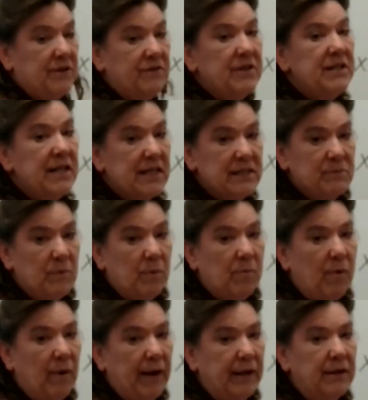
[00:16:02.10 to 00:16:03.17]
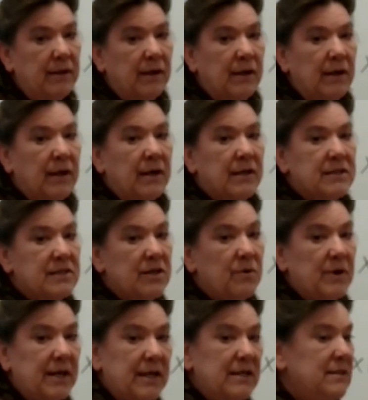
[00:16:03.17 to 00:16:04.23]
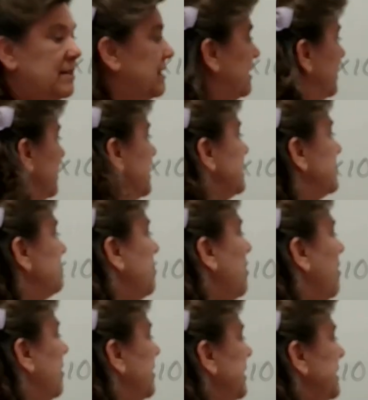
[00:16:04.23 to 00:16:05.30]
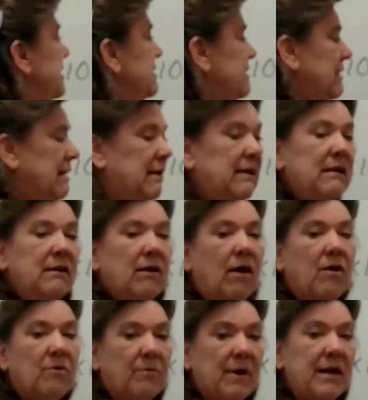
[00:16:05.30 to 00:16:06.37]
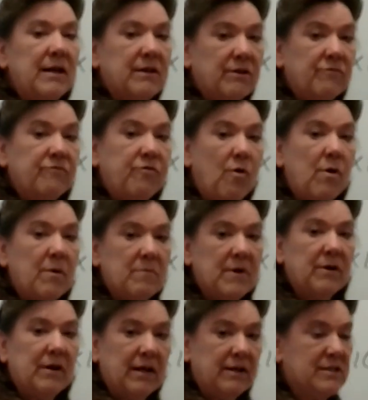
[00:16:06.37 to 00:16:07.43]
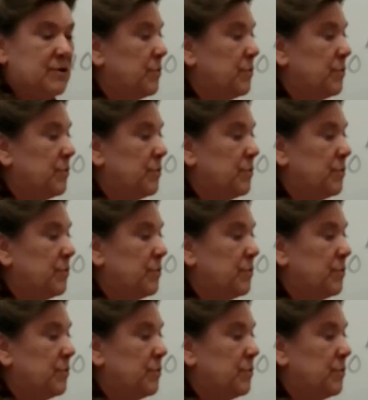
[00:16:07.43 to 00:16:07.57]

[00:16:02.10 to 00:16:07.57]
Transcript: of the decimal point. So this part is in already the form that it's